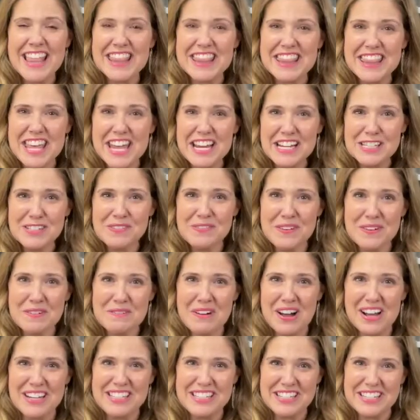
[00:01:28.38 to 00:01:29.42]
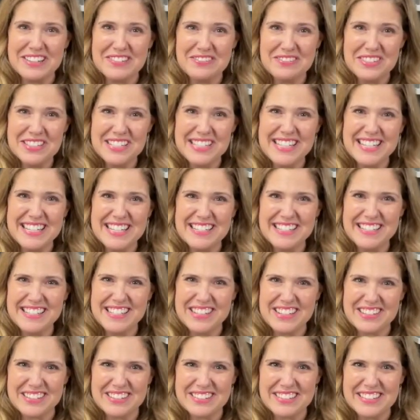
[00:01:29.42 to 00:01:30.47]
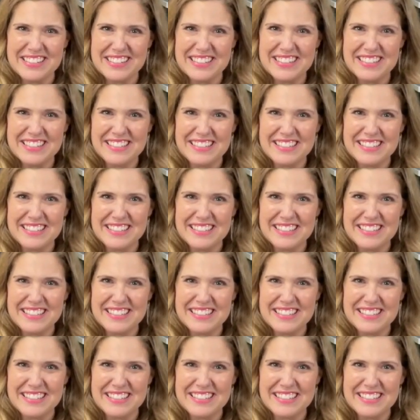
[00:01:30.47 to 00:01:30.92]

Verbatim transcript: Thanks for watching and we'll see you soon.